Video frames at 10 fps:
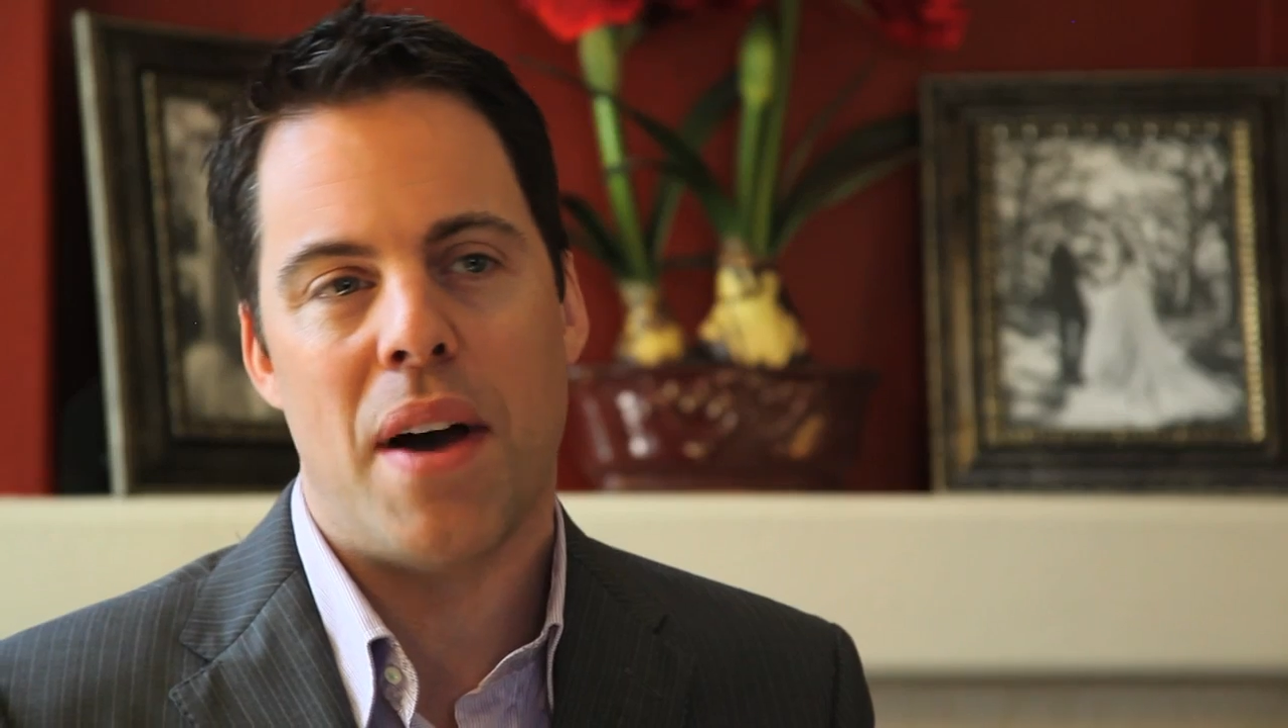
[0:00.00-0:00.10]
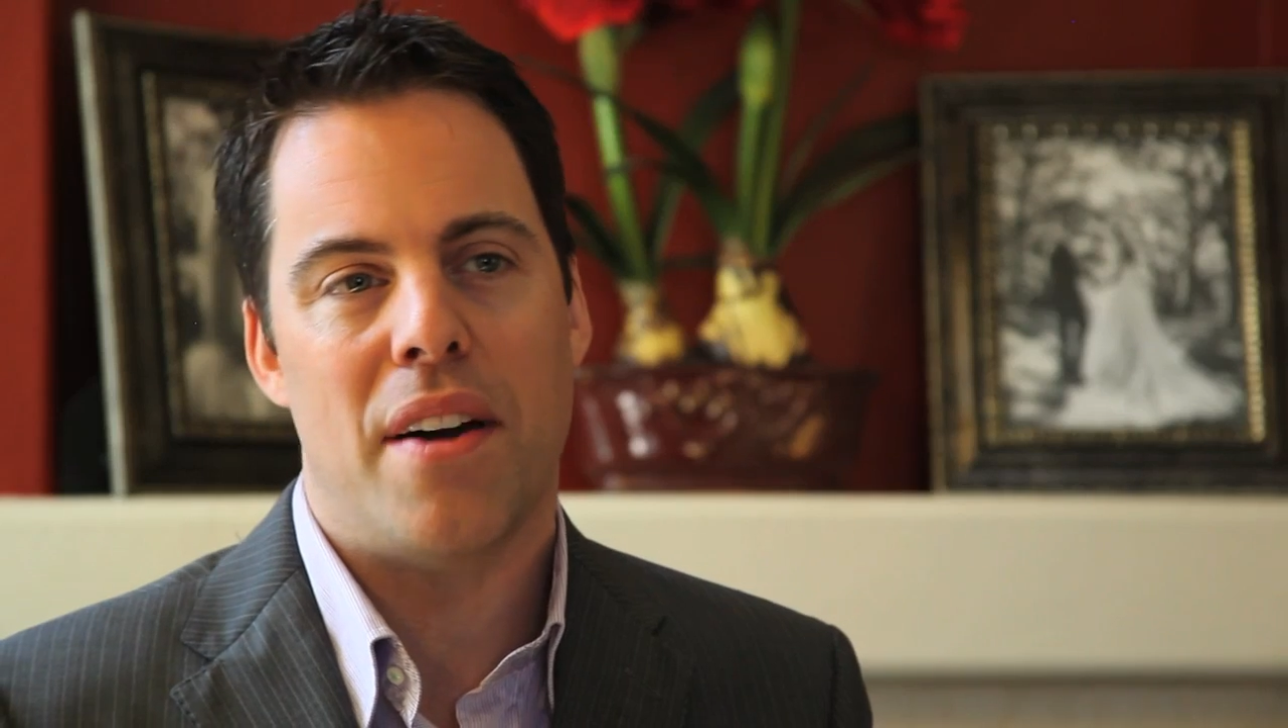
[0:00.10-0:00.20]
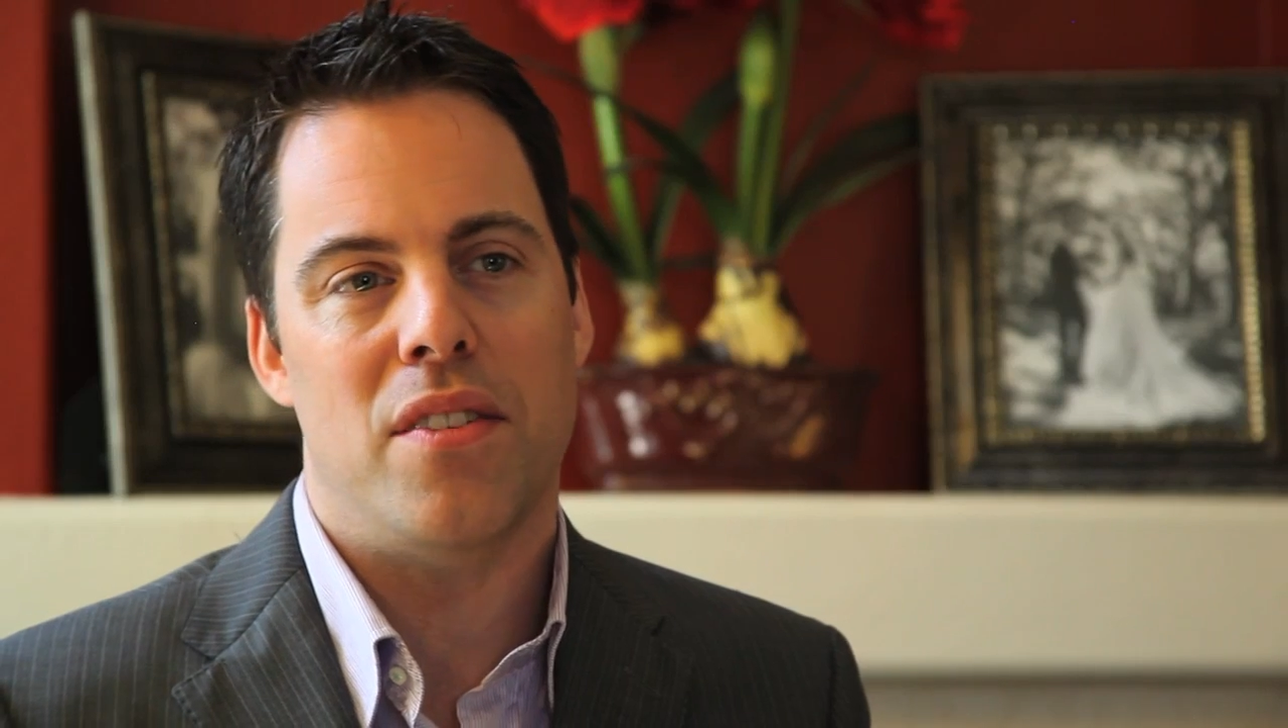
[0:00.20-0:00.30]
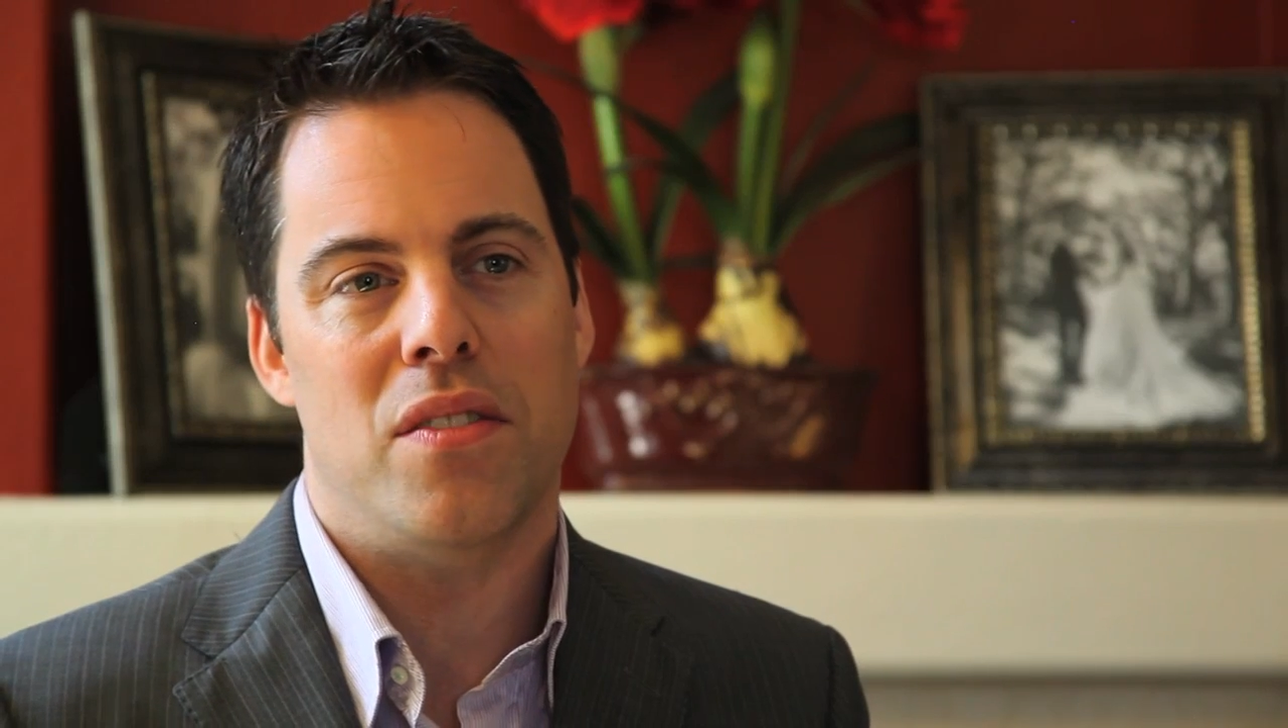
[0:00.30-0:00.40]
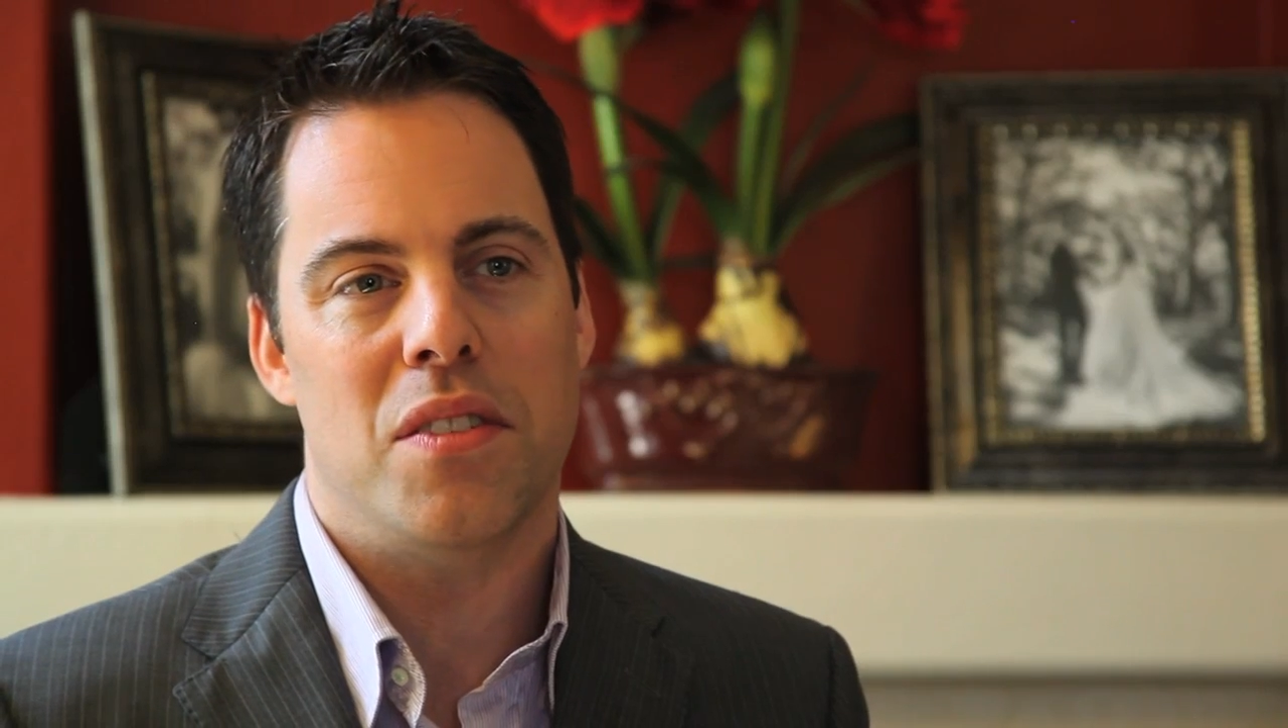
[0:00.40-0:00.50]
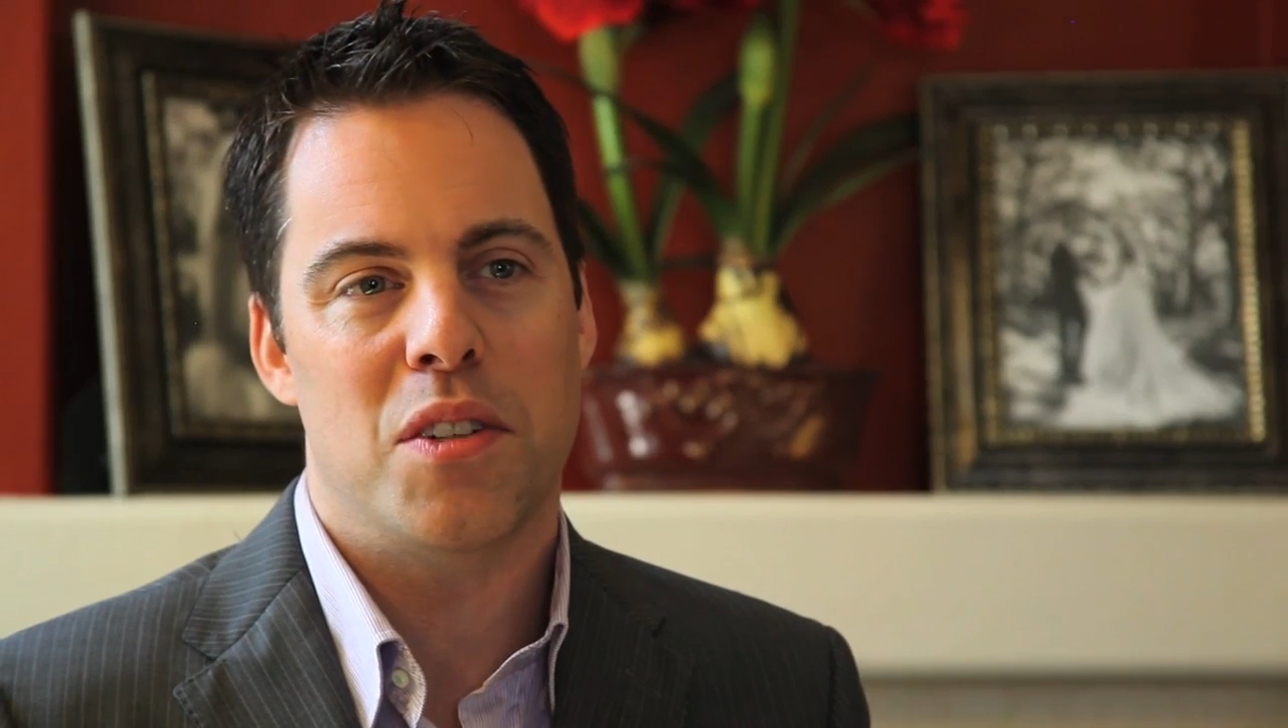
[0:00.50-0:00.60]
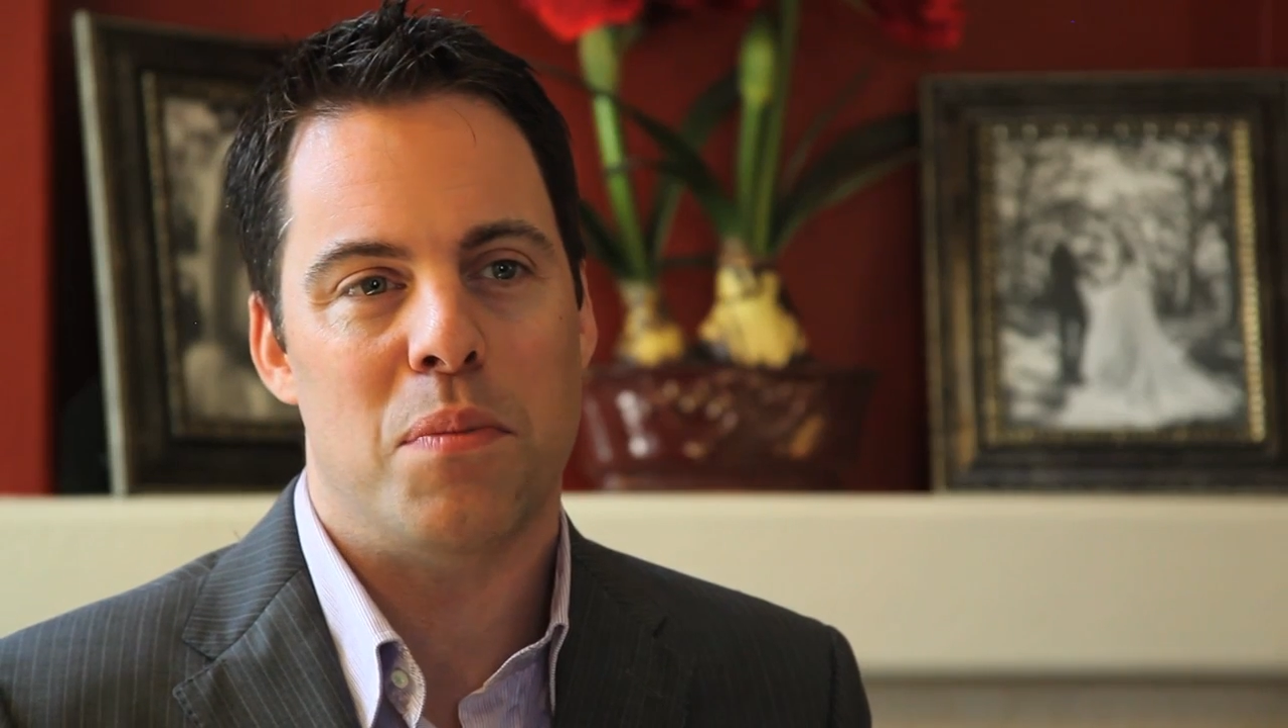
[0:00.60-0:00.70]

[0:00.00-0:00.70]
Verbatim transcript: out and